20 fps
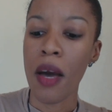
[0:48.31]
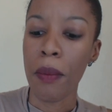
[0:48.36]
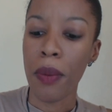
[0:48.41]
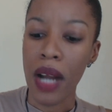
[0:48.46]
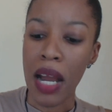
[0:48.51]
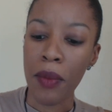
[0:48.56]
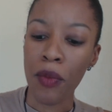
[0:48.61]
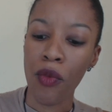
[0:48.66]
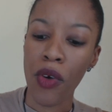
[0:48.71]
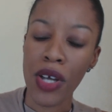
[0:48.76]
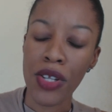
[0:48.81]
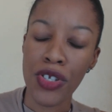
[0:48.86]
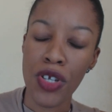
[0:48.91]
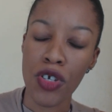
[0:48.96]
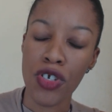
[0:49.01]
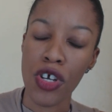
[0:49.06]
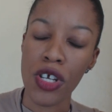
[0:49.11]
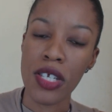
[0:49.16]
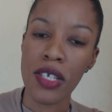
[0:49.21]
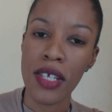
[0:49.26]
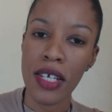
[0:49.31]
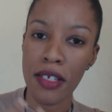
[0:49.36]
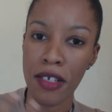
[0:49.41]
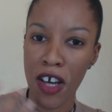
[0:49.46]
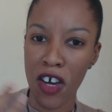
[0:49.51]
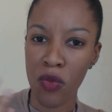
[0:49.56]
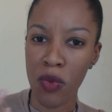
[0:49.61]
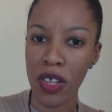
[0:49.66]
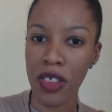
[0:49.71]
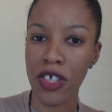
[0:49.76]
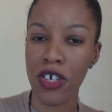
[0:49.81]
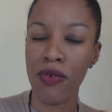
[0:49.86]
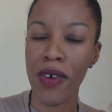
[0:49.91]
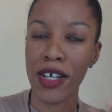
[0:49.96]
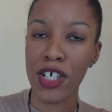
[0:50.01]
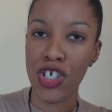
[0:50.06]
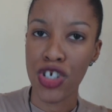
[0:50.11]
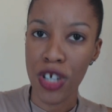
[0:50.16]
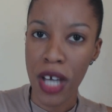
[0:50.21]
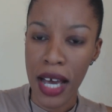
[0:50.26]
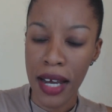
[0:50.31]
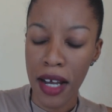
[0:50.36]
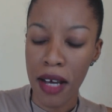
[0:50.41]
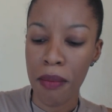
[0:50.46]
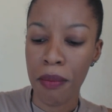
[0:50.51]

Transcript: but I'm going to just sit down with you and chat